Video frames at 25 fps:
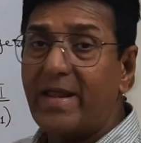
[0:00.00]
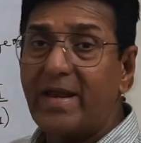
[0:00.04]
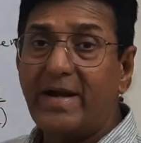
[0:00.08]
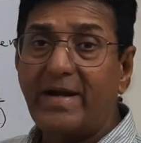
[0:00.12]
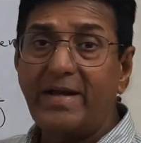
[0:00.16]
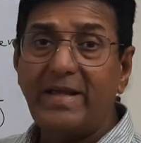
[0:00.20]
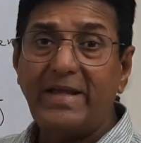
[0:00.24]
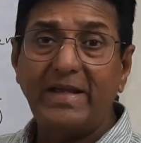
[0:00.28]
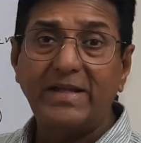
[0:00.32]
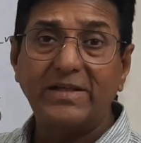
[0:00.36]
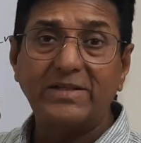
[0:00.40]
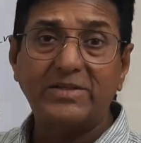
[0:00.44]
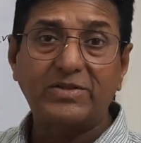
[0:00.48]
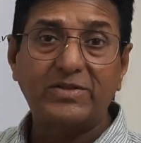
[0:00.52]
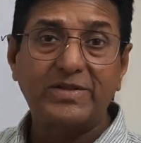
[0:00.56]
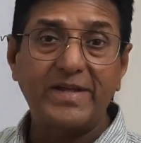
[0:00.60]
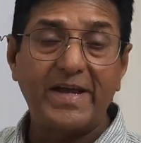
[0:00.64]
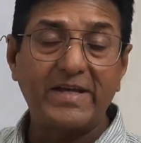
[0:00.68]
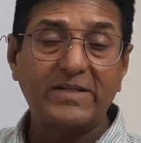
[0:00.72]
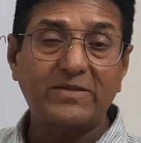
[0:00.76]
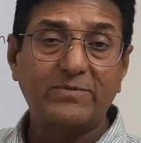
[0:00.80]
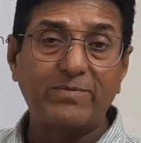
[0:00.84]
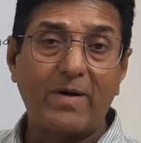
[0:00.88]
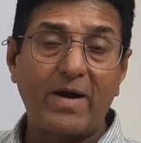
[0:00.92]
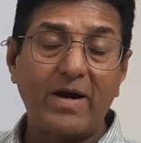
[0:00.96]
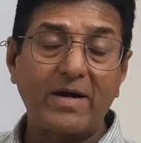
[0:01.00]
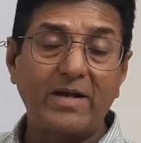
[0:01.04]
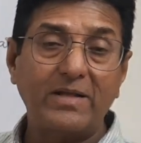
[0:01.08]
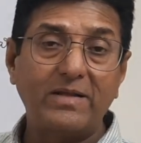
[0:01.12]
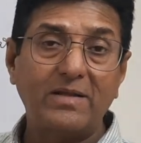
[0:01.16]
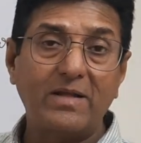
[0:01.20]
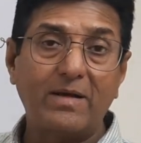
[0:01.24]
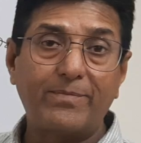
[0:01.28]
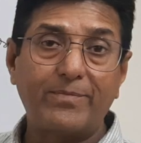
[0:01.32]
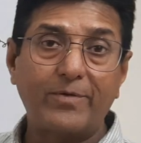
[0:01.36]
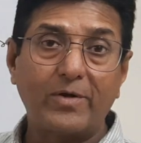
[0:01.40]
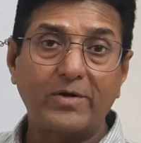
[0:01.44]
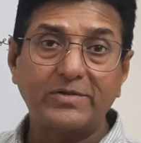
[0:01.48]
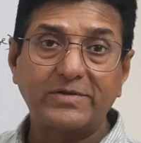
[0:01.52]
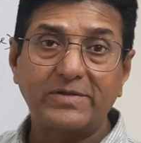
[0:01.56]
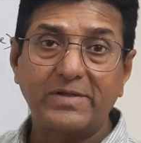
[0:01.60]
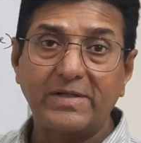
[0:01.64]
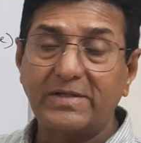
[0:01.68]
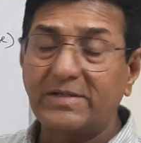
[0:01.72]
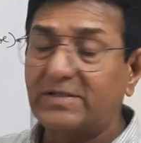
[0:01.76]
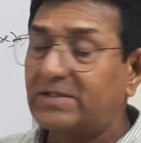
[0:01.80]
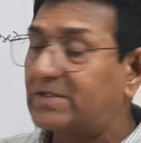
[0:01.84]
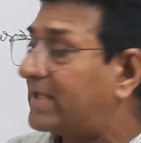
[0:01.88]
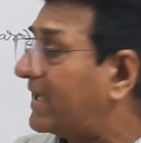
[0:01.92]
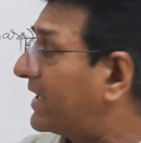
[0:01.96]
NADH takes part in the
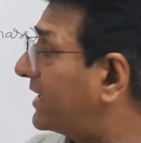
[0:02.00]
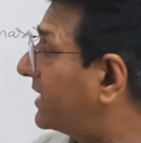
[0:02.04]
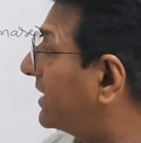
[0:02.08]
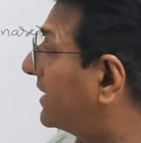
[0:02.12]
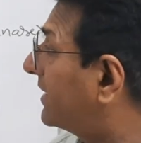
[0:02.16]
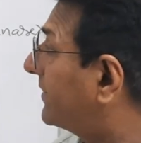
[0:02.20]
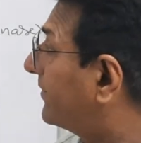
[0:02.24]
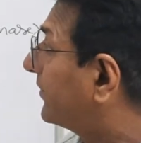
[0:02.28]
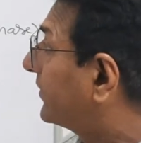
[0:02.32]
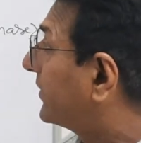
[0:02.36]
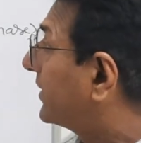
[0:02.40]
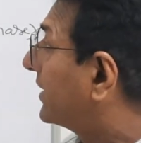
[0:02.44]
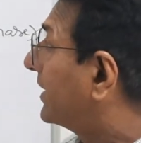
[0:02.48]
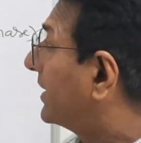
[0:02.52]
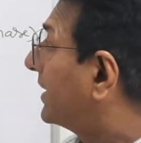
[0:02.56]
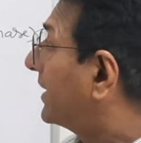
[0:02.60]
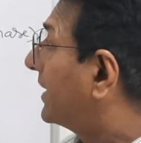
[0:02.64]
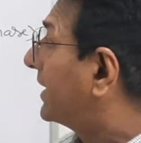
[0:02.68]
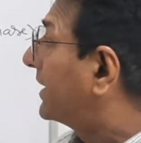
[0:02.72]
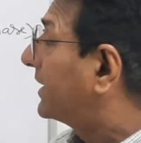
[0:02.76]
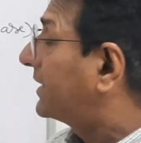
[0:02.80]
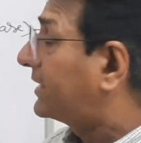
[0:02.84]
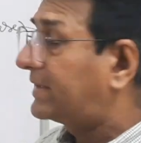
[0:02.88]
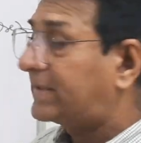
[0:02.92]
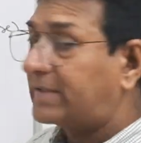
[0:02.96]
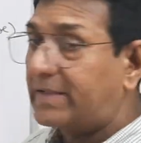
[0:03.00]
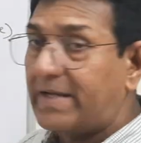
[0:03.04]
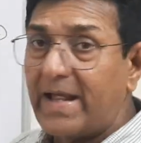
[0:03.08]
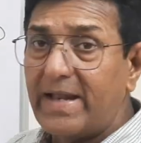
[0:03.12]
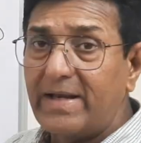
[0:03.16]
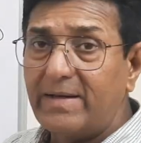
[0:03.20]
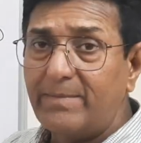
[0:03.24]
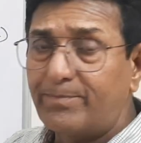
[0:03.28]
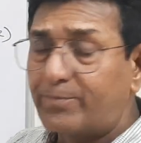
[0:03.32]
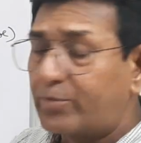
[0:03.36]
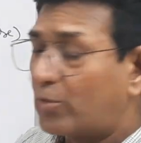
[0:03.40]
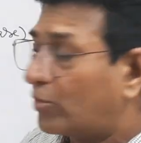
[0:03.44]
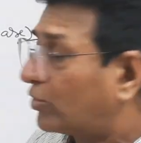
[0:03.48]
process, then 10